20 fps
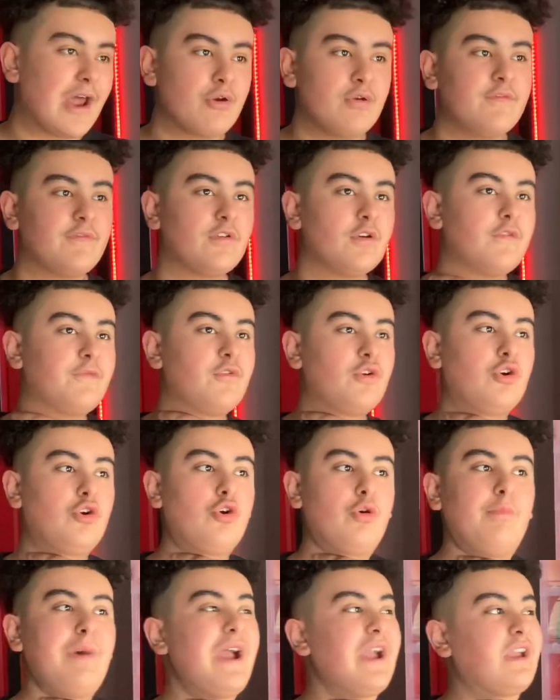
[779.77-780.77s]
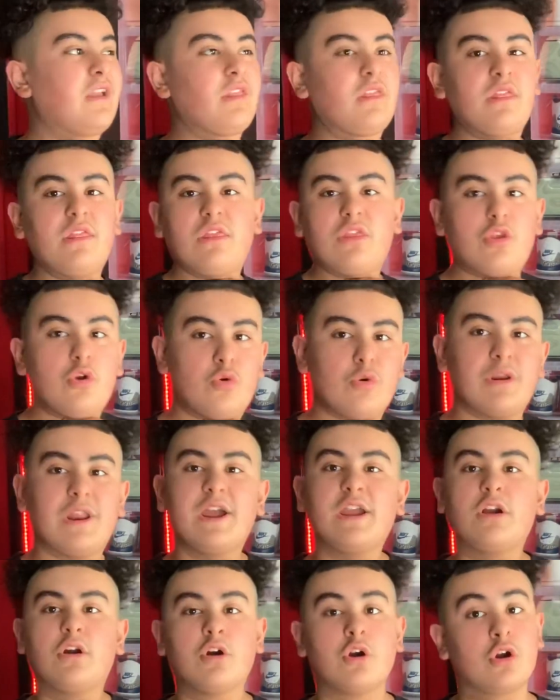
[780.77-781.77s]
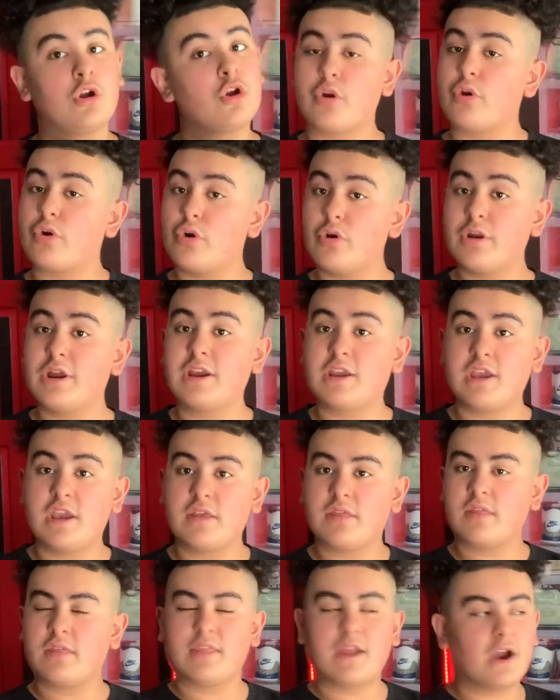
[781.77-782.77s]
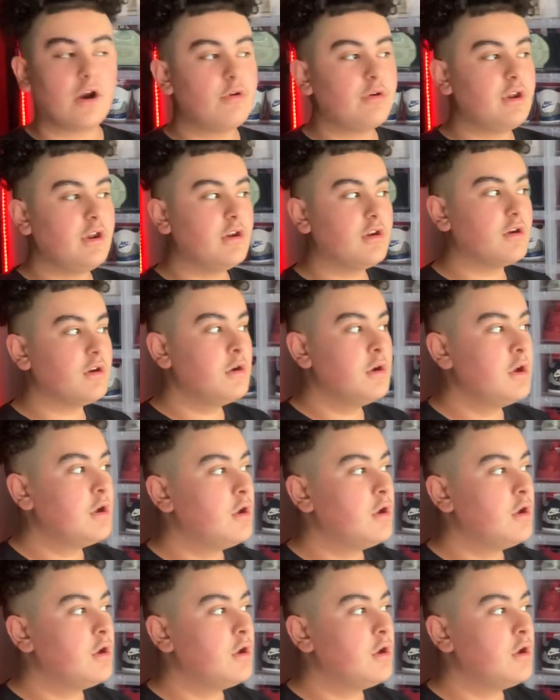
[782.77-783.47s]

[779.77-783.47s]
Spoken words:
don't even know if we're going to go back. Because it's still, like, Corona cases out here,